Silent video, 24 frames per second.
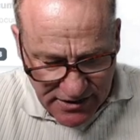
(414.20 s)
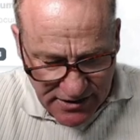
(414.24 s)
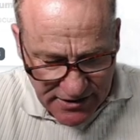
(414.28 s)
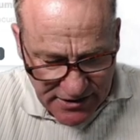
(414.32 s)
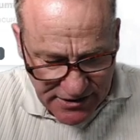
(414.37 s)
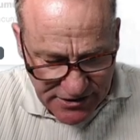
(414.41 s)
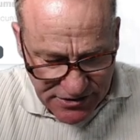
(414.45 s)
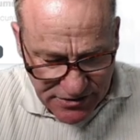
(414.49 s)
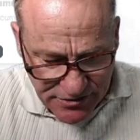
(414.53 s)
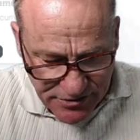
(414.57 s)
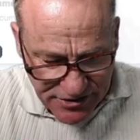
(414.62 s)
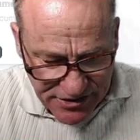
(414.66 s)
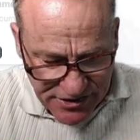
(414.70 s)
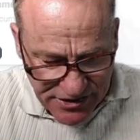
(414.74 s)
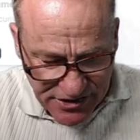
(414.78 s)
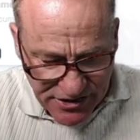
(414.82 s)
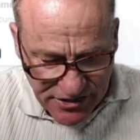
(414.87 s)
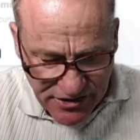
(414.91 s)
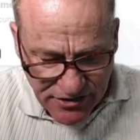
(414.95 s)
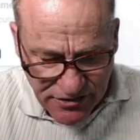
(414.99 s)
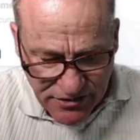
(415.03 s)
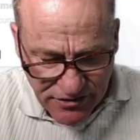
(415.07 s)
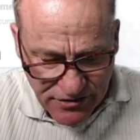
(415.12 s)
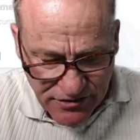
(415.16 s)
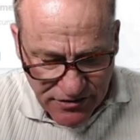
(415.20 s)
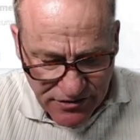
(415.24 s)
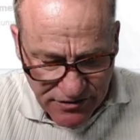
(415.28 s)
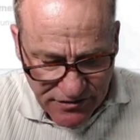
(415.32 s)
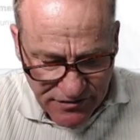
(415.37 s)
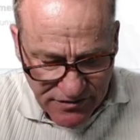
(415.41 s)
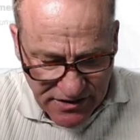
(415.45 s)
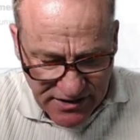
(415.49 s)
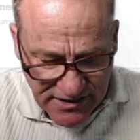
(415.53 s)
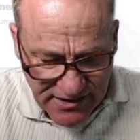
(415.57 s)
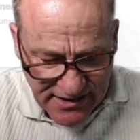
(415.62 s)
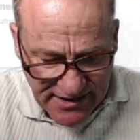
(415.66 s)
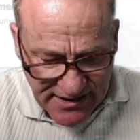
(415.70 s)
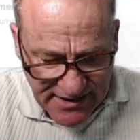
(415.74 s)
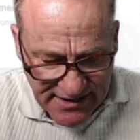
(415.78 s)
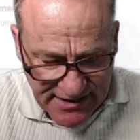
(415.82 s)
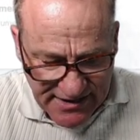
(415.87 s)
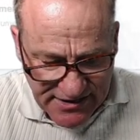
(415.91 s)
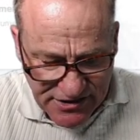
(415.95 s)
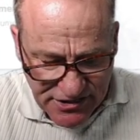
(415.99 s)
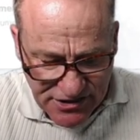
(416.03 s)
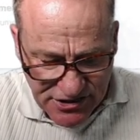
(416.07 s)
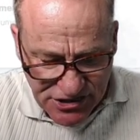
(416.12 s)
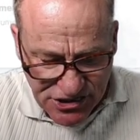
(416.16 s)
So we're going to go,
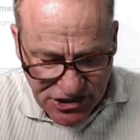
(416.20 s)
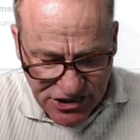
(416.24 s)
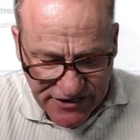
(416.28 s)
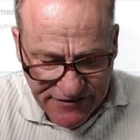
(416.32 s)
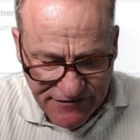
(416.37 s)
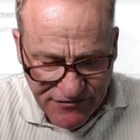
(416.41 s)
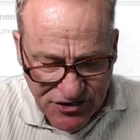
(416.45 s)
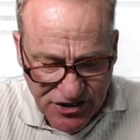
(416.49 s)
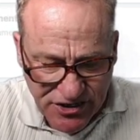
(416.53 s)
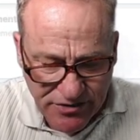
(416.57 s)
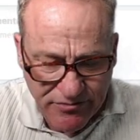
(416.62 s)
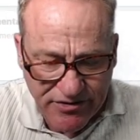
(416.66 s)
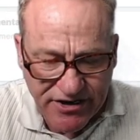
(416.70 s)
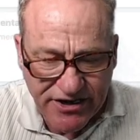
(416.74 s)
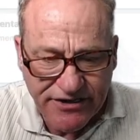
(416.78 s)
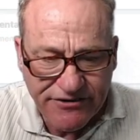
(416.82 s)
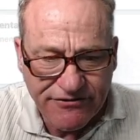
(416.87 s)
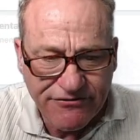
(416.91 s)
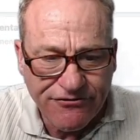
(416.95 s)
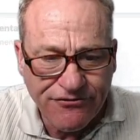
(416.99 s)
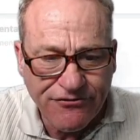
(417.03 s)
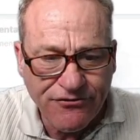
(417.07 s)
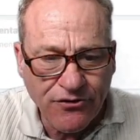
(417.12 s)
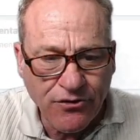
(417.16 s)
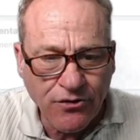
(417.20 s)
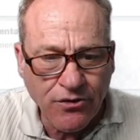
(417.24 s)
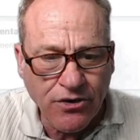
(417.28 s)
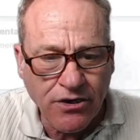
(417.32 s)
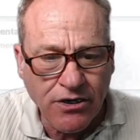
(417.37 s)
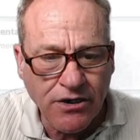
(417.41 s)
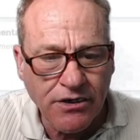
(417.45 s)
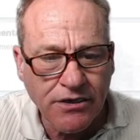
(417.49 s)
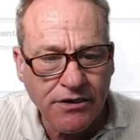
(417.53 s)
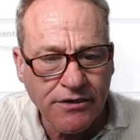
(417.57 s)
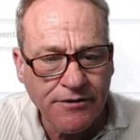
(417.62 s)
again, Shift Command 4.